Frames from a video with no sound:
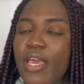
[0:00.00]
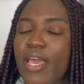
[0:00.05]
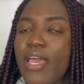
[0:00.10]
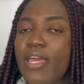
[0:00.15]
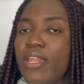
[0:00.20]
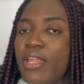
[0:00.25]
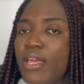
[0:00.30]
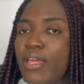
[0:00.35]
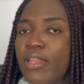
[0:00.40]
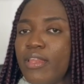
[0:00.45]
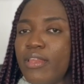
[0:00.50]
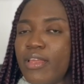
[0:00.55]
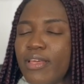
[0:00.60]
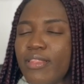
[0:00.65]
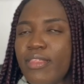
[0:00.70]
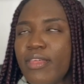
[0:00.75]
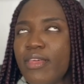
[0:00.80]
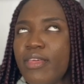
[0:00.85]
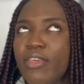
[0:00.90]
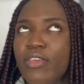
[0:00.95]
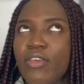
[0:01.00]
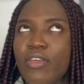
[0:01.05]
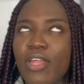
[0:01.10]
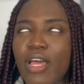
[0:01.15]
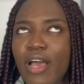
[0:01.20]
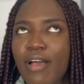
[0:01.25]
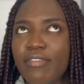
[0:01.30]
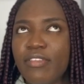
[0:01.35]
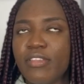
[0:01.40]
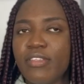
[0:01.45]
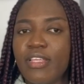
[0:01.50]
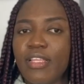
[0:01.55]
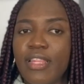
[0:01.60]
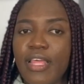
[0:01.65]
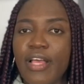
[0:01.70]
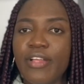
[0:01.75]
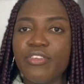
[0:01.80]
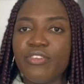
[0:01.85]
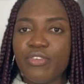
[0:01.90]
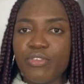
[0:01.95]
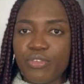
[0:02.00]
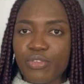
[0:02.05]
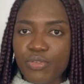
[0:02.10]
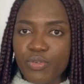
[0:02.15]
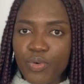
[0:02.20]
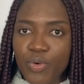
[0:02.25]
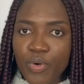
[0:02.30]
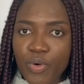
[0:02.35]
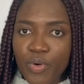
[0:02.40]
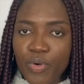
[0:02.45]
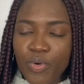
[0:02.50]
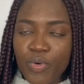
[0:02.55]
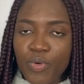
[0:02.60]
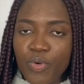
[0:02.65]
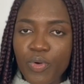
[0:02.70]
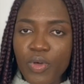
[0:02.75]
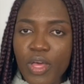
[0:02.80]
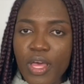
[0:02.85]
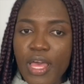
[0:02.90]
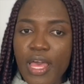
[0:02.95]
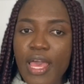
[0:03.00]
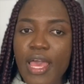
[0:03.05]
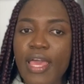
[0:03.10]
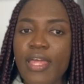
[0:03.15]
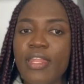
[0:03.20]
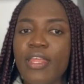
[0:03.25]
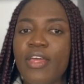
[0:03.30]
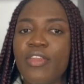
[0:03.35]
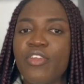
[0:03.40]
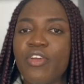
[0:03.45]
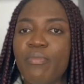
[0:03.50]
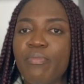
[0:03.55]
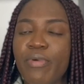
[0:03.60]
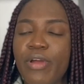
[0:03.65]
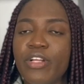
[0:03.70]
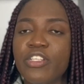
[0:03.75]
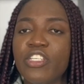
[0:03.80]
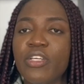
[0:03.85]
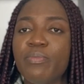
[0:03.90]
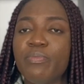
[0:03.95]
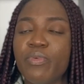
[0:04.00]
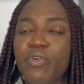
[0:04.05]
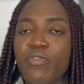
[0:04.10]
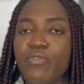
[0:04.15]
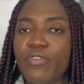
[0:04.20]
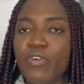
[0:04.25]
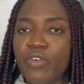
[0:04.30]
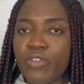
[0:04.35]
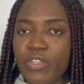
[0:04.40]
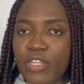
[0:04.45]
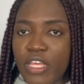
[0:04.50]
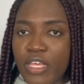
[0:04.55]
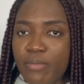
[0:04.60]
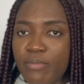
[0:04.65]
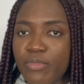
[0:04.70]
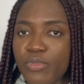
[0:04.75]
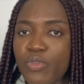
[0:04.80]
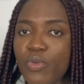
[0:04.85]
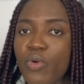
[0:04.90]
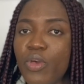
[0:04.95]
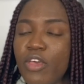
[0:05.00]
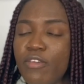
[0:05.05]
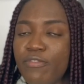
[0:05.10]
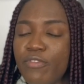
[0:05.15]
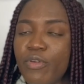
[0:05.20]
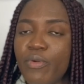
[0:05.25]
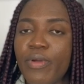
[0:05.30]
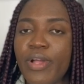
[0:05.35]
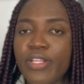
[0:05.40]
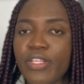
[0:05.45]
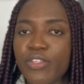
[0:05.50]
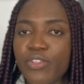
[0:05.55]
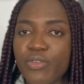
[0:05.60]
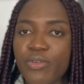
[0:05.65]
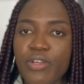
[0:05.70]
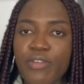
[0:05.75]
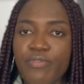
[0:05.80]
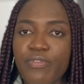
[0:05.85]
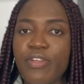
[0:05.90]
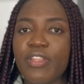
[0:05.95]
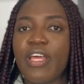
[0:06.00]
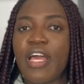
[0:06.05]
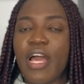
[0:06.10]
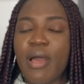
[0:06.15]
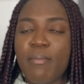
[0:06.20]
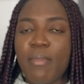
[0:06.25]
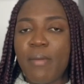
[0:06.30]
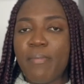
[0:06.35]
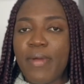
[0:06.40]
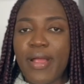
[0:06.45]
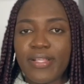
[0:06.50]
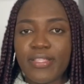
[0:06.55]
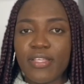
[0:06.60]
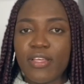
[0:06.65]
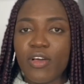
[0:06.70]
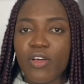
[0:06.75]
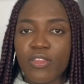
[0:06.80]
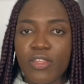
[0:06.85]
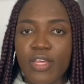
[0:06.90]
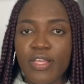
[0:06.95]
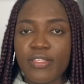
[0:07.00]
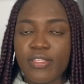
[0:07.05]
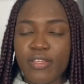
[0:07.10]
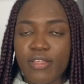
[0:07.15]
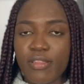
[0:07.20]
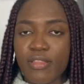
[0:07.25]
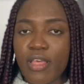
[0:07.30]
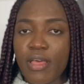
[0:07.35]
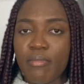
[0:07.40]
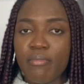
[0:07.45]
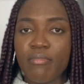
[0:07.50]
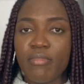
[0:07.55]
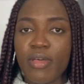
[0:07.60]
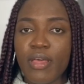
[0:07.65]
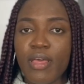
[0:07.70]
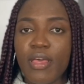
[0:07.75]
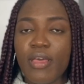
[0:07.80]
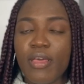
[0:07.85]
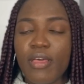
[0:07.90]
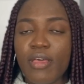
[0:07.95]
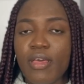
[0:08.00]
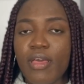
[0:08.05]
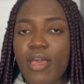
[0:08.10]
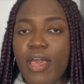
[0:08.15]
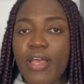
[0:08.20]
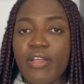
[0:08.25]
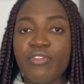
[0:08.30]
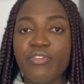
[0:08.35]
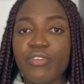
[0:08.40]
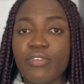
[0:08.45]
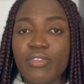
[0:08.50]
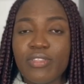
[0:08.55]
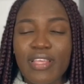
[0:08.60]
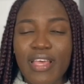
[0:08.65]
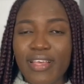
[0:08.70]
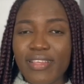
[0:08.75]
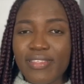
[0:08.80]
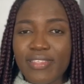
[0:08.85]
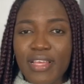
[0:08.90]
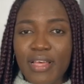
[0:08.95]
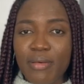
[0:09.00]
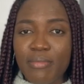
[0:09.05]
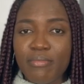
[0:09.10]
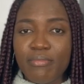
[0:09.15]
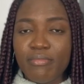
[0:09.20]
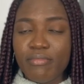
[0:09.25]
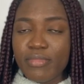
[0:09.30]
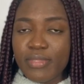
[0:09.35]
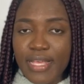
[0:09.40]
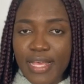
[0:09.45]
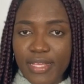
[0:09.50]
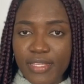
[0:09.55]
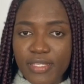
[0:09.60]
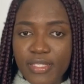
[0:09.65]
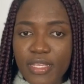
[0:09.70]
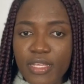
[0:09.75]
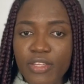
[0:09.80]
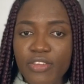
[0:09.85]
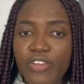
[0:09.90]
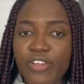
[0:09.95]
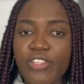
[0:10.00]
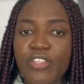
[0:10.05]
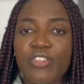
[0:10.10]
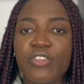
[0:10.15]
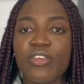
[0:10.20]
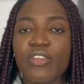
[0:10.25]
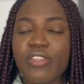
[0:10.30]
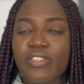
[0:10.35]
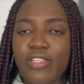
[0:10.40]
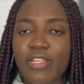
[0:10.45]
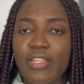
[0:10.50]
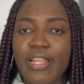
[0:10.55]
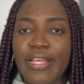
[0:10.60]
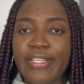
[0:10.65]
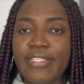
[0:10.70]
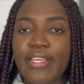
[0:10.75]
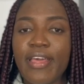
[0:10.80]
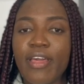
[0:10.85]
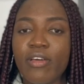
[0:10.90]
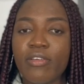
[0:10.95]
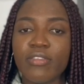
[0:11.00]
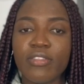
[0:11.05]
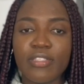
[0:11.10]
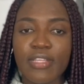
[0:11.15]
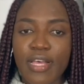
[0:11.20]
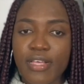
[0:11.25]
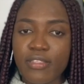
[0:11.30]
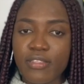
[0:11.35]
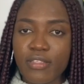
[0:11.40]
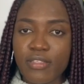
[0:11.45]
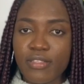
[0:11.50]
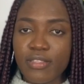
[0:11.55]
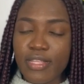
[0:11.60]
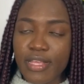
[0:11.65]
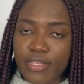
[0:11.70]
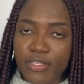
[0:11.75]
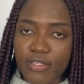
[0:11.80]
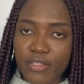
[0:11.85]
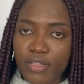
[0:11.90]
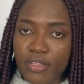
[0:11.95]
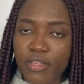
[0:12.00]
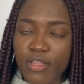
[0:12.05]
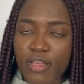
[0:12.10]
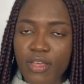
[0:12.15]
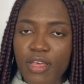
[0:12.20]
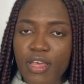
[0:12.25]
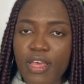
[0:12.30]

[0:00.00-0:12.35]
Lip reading: And then I think you'd have to select your school and then your branching profile name. So if you're registering for the Humber Practical Nursing entrance exam testing, you're just going to select health sciences testing.